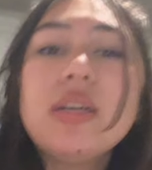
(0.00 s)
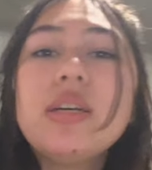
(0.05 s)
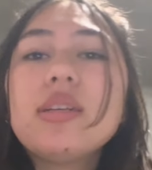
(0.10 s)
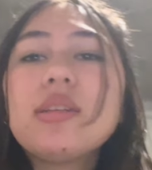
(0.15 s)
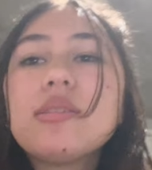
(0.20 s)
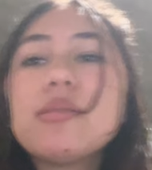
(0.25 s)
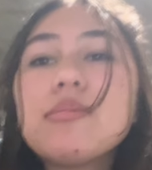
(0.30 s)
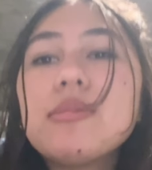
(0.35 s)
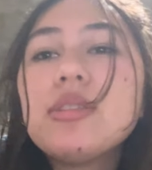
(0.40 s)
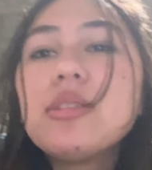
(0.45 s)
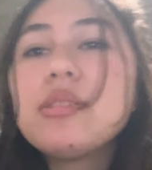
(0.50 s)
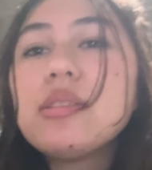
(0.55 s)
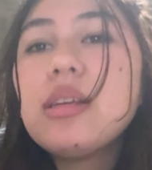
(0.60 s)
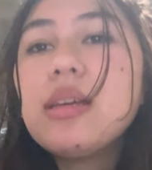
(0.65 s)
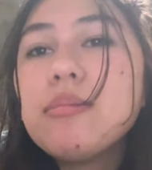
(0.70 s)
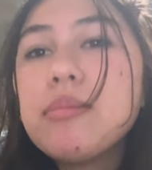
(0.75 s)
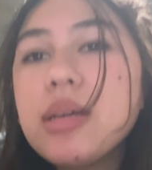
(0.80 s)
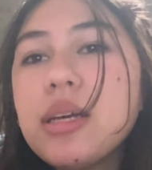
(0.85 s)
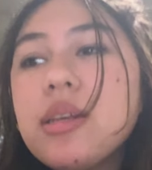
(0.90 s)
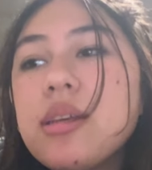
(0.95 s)
because I'm gonna stay at
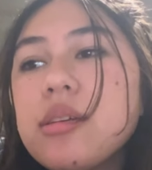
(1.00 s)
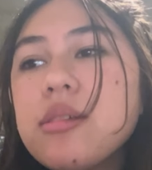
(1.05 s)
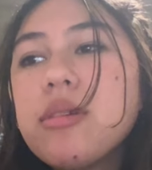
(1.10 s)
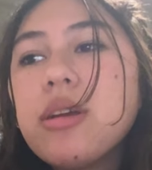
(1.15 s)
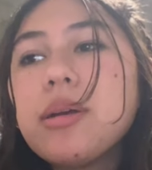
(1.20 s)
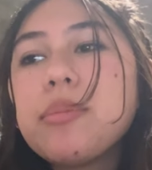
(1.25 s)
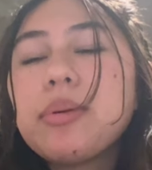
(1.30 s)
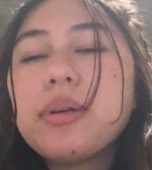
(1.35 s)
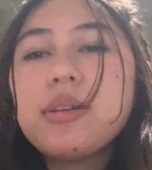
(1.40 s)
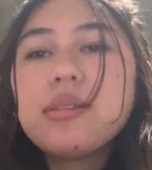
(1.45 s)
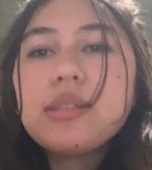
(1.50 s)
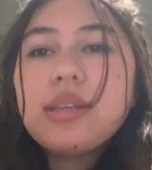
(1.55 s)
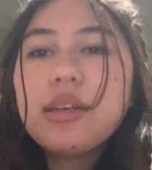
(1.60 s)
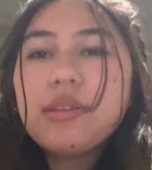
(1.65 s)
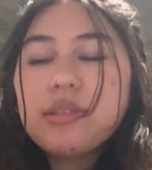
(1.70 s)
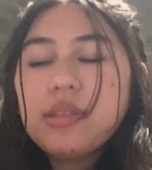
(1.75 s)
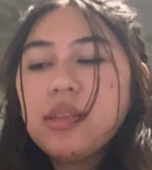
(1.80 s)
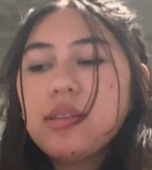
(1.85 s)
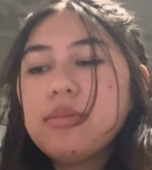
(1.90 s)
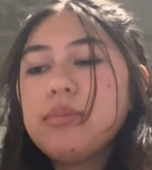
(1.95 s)
my grandparents' house
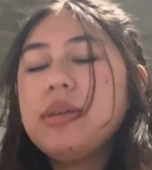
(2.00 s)
this